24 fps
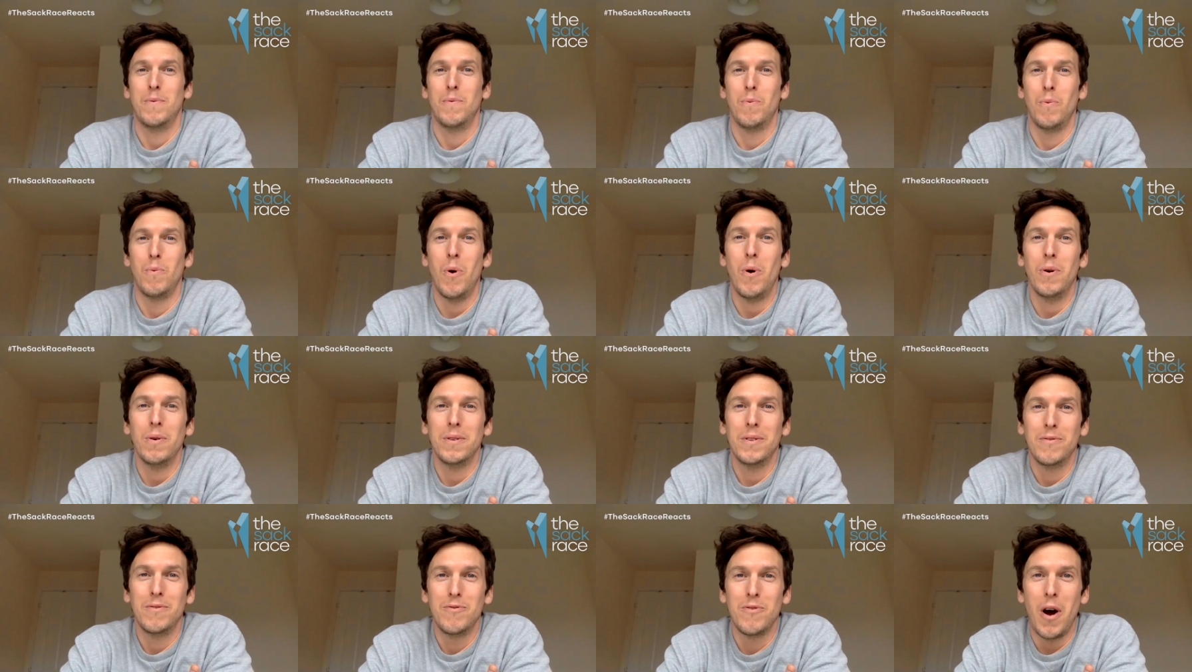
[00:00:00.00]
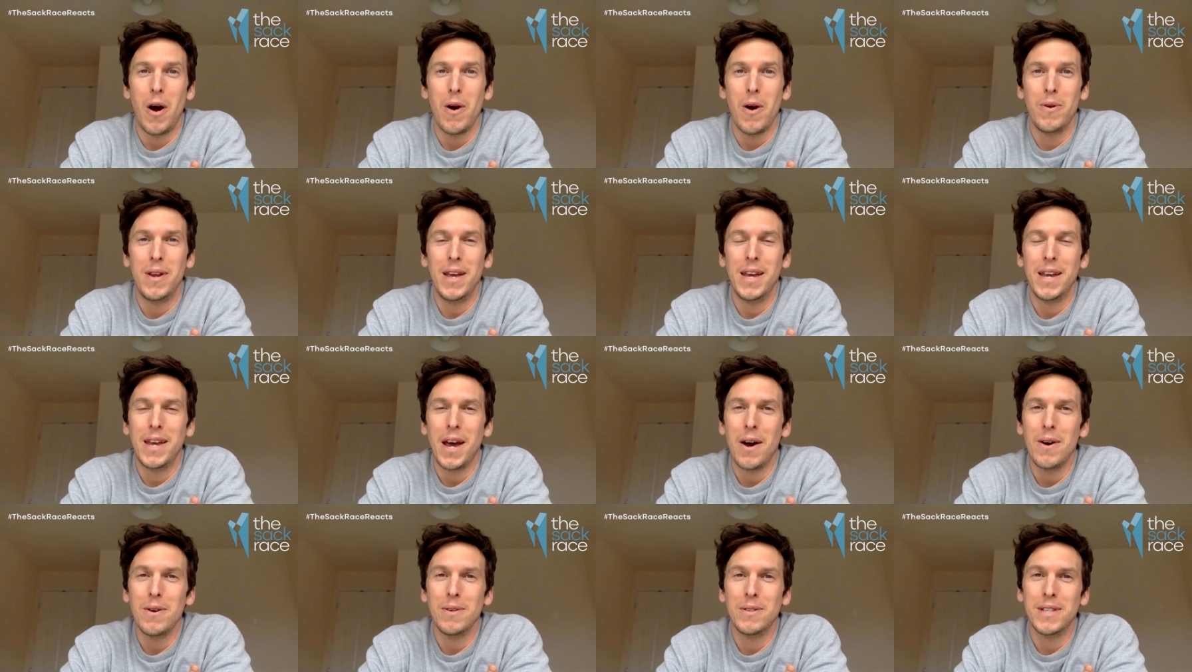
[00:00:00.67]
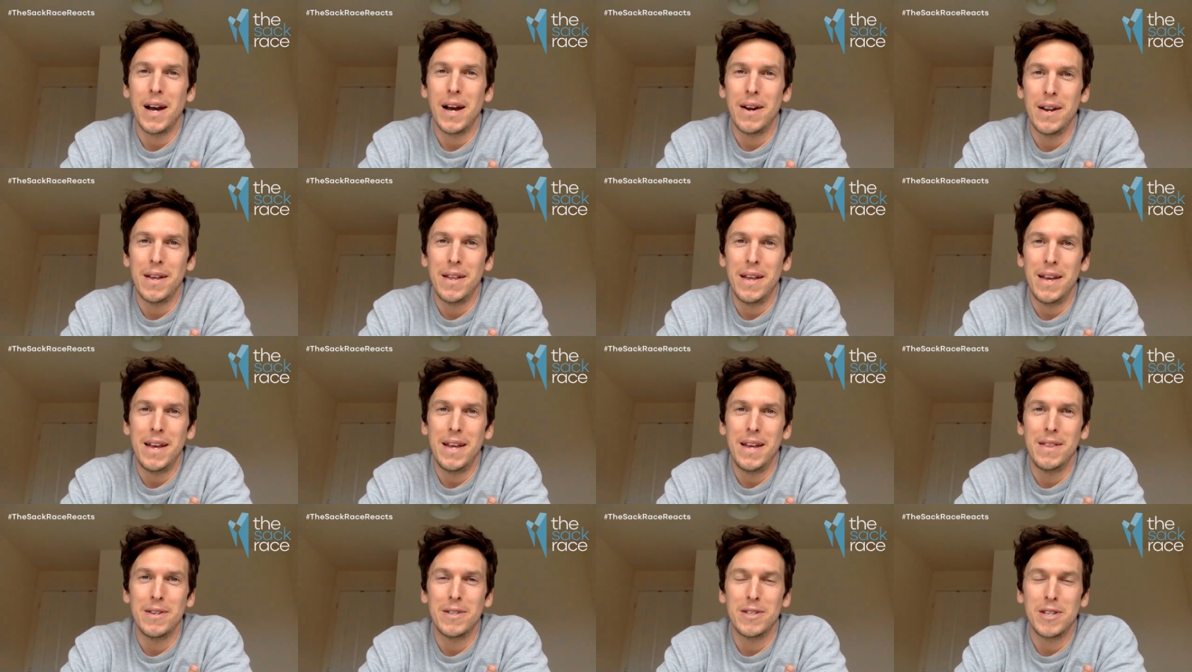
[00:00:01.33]
what road he goes down
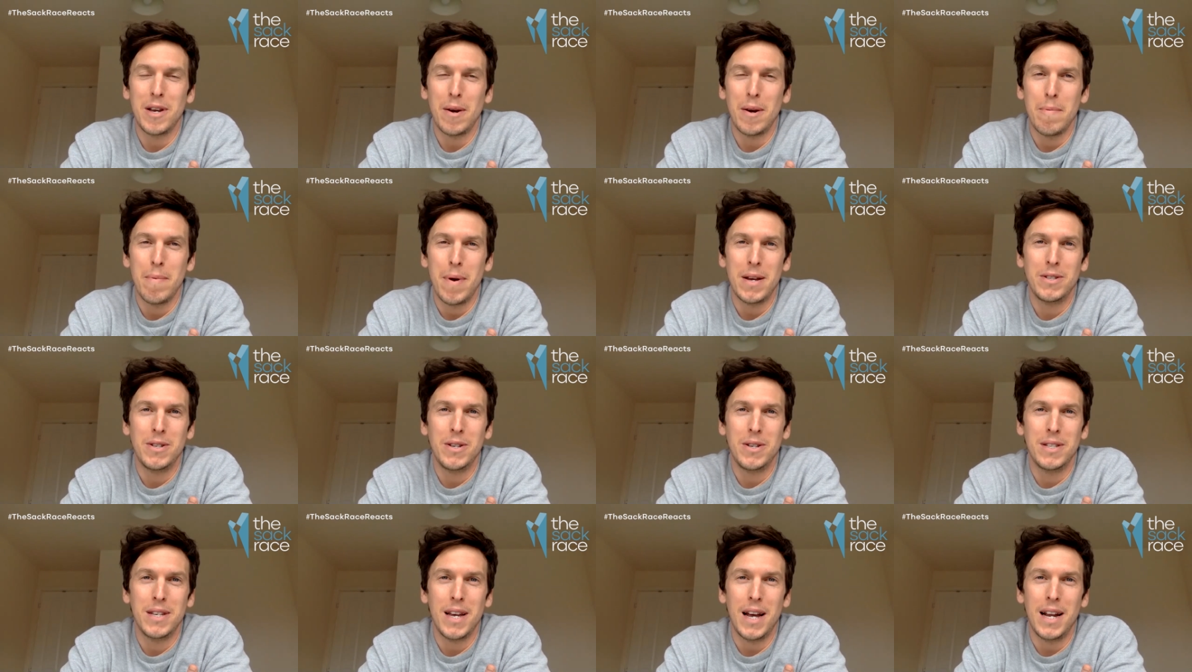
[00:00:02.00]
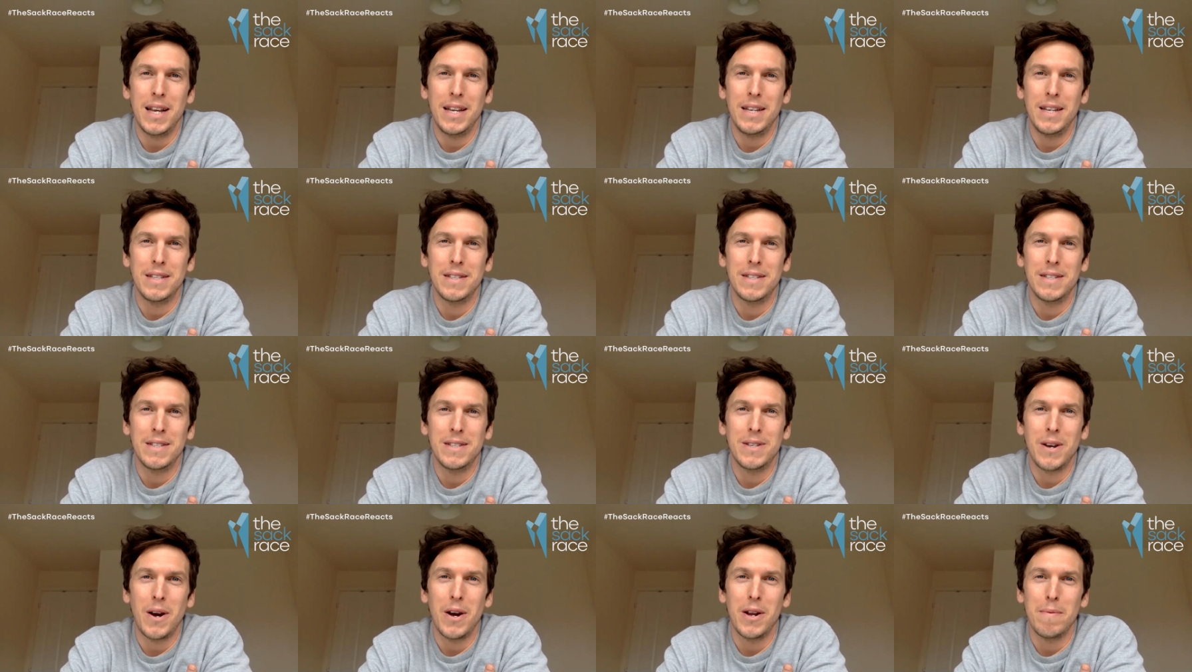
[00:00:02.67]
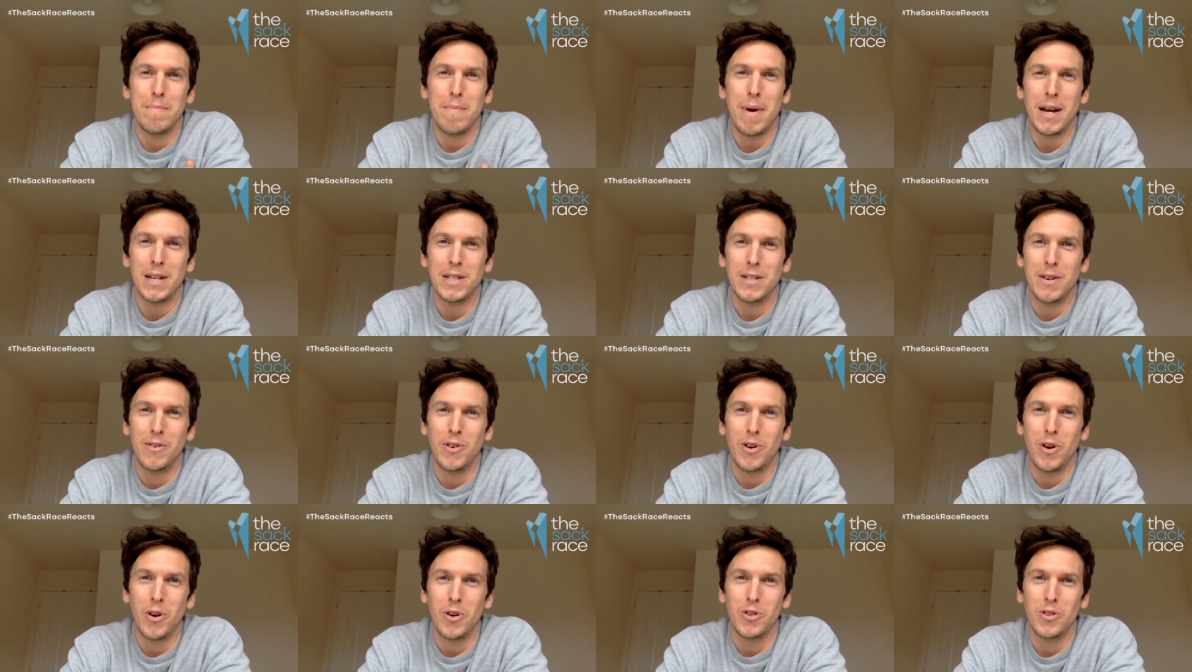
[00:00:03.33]
in the summer. But as you said, he's signed a
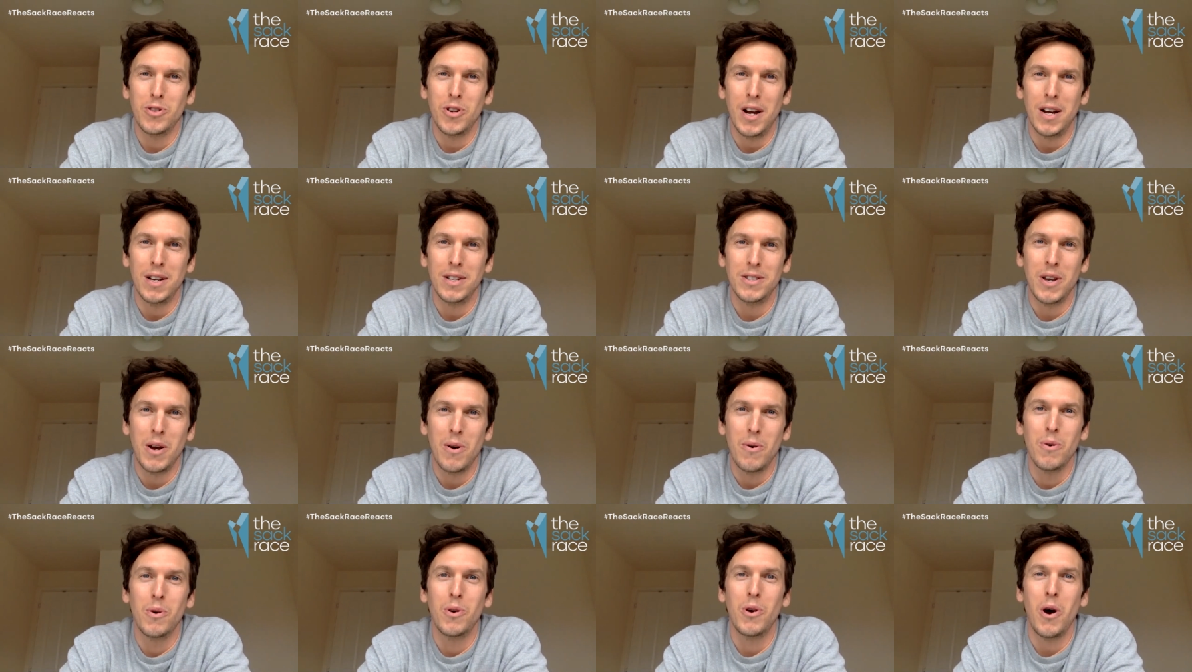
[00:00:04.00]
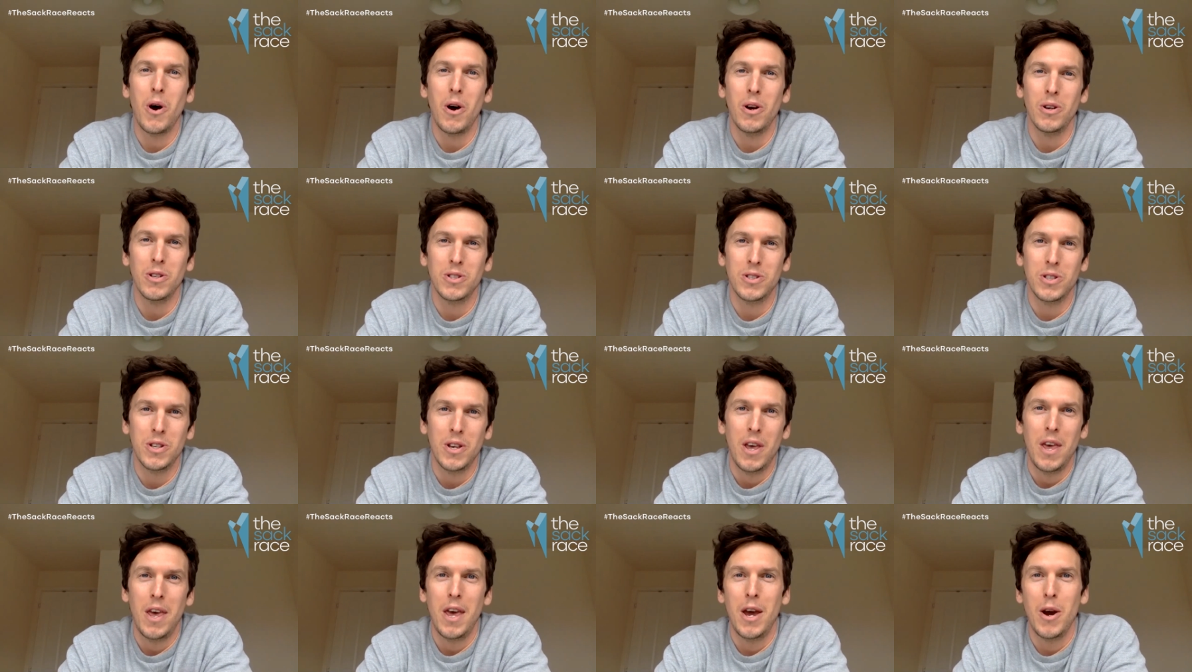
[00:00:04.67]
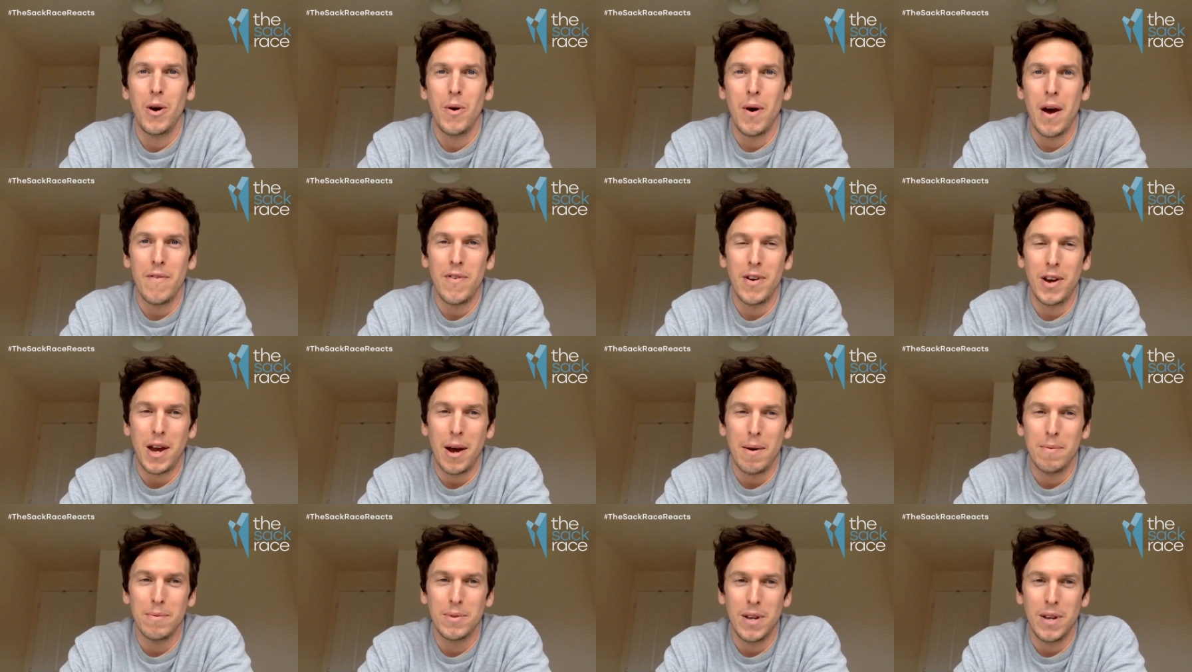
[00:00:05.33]
massive contract, so it will cost whoever
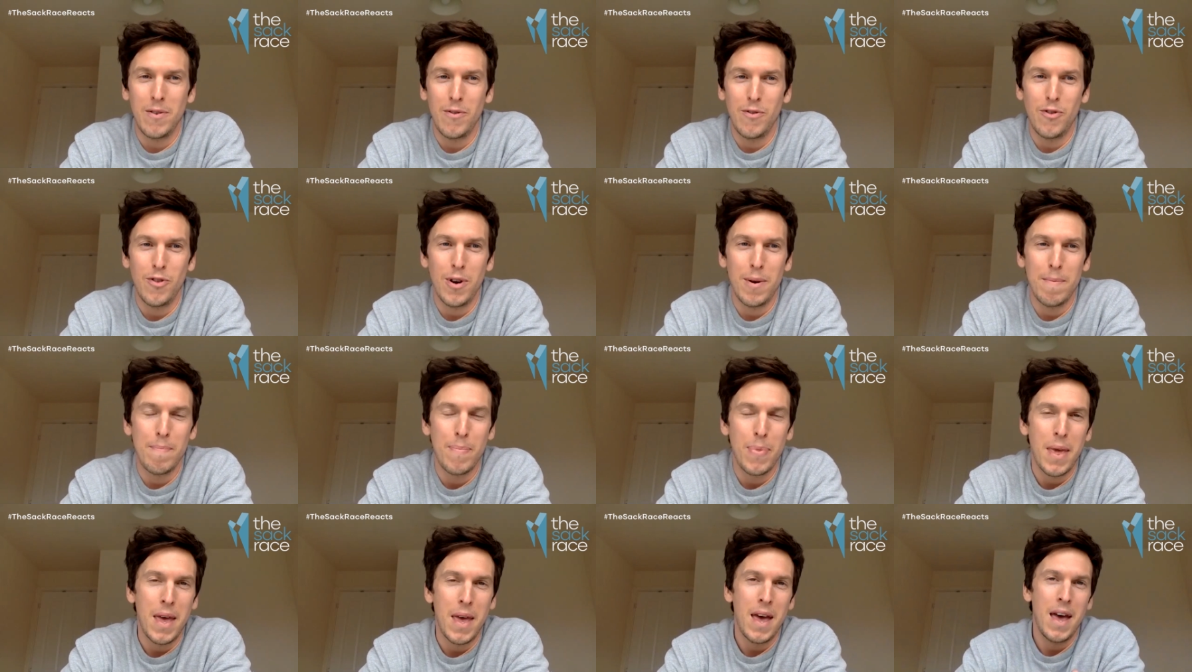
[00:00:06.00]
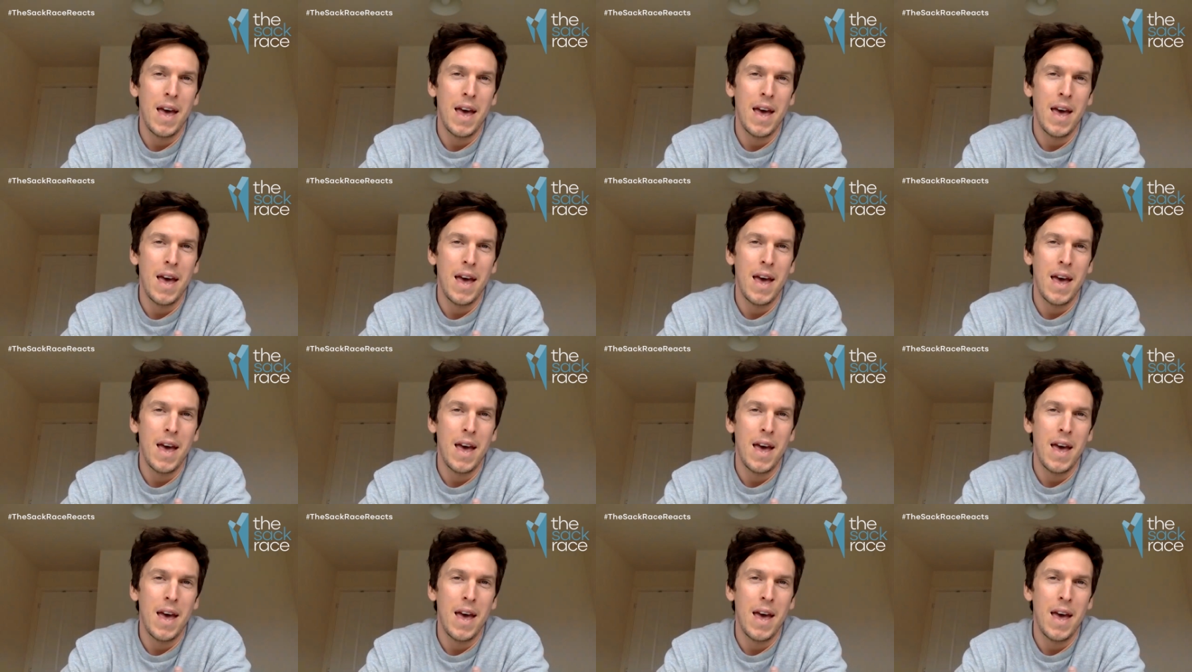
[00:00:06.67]
comes in for him.